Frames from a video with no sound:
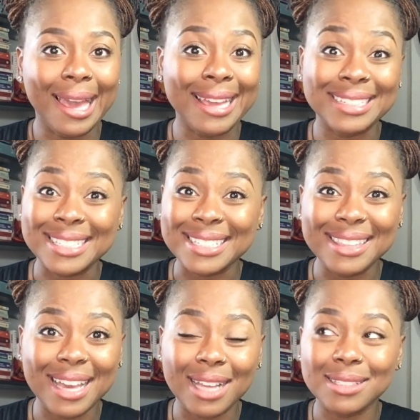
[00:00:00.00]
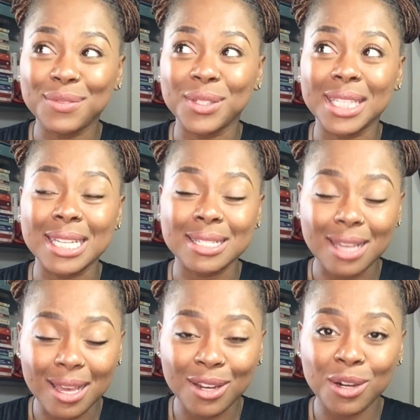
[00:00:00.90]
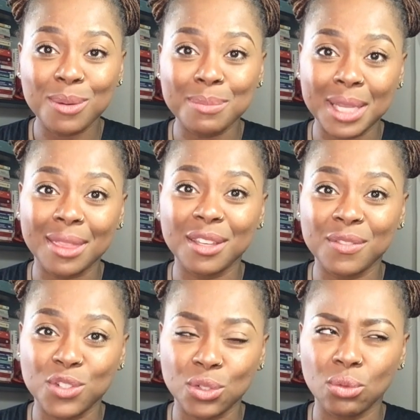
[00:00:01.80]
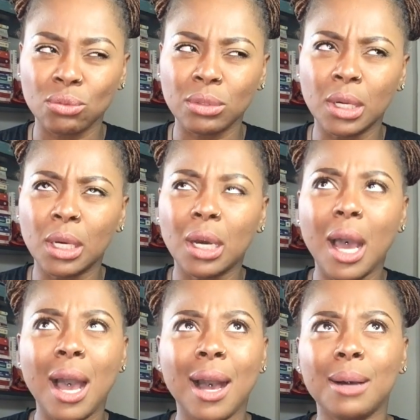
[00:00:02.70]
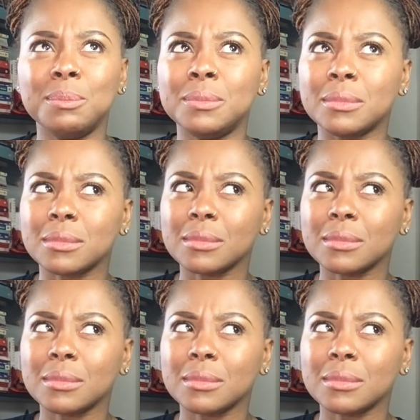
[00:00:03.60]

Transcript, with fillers: And I did that for the entire month of June. Um,